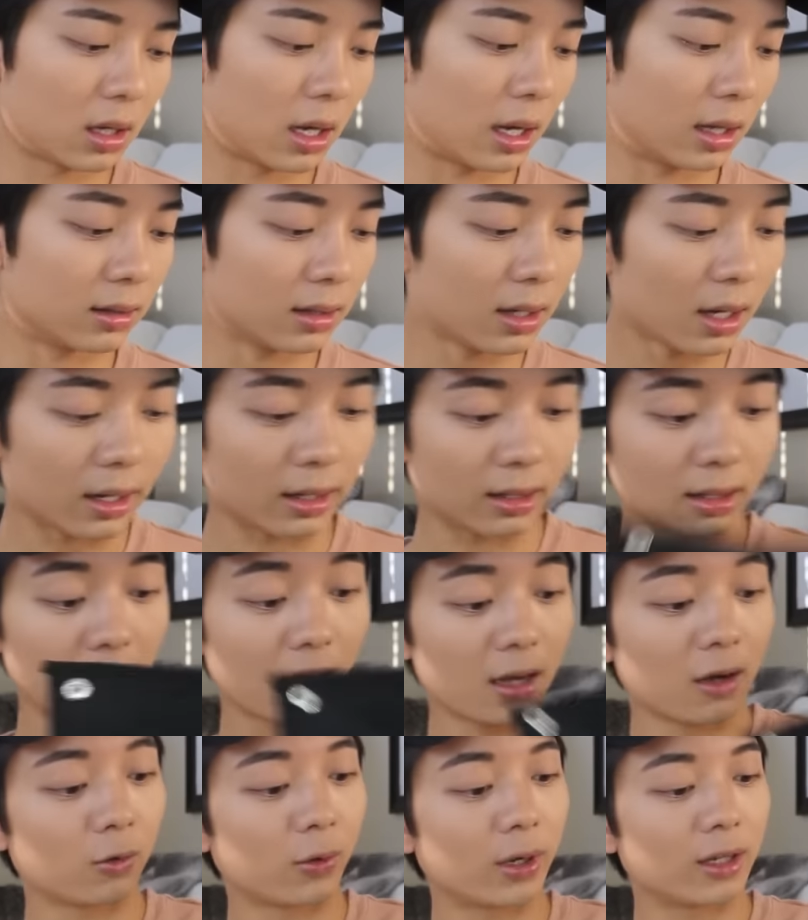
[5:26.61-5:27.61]
And yeah, I
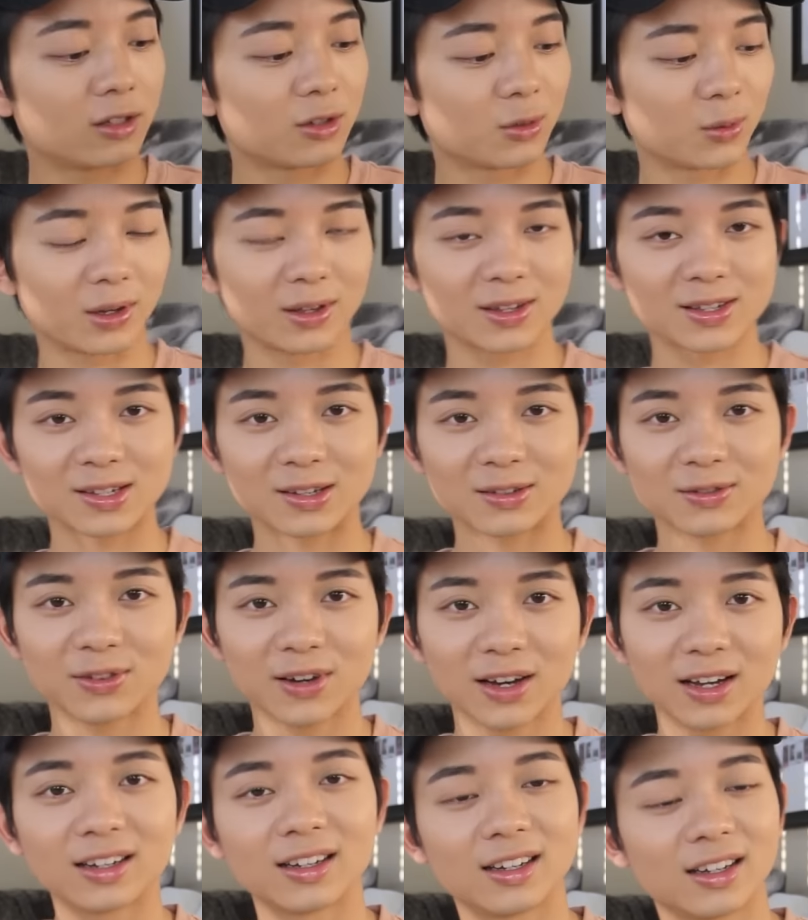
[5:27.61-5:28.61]
can't wait to wear this on
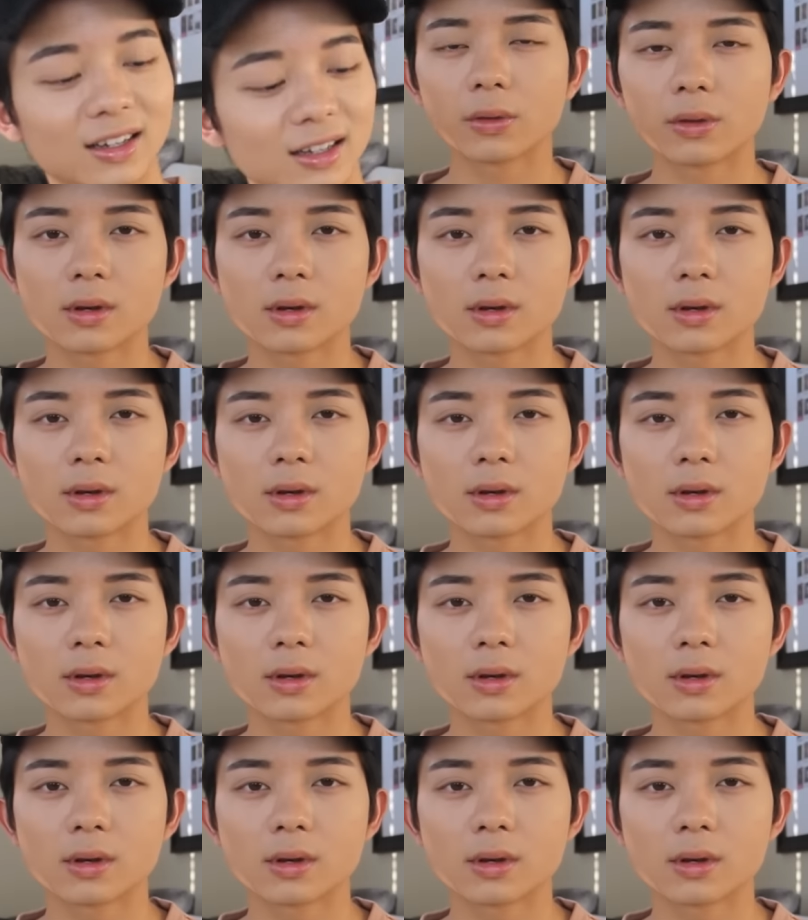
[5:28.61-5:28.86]
Friday.